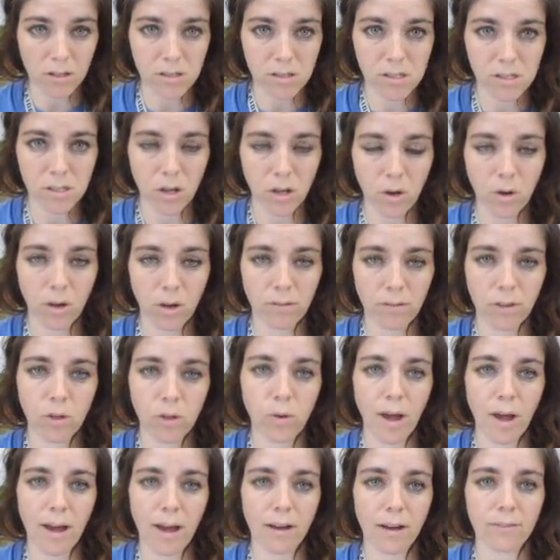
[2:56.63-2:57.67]
So if you
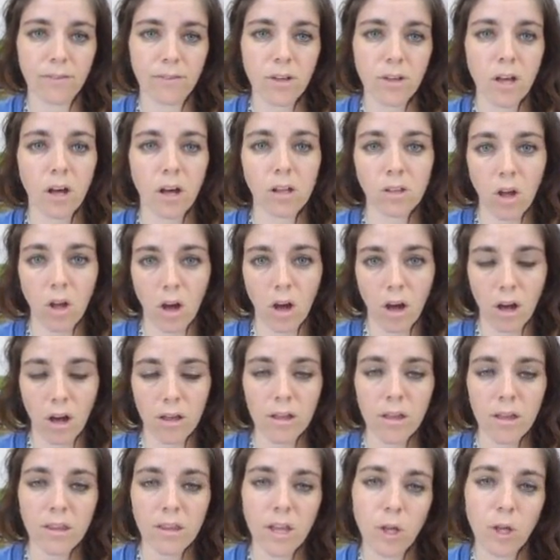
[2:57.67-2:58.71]
have a law
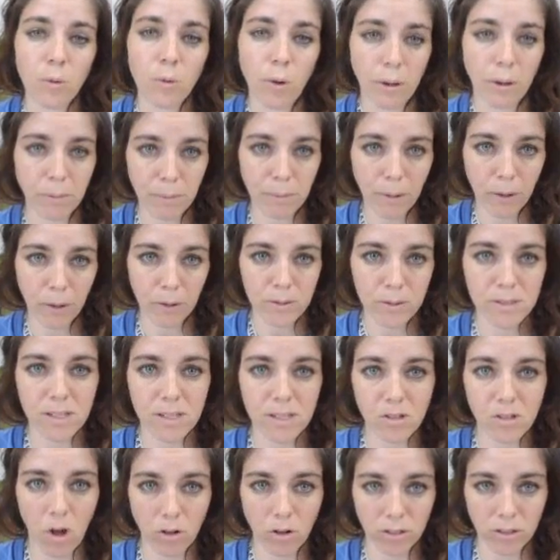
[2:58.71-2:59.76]
that you want to propose,
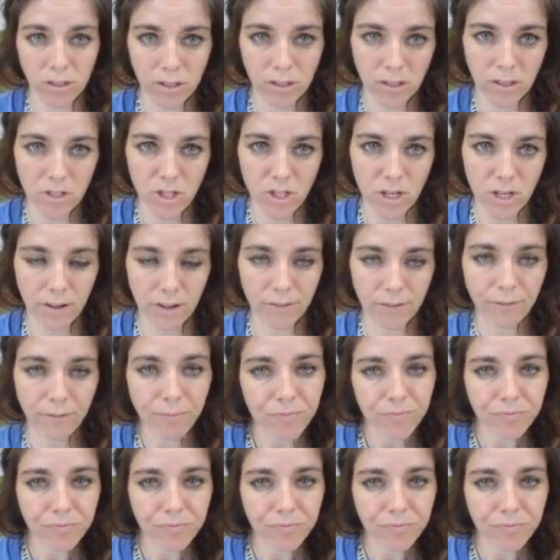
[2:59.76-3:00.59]
that's called an initiative.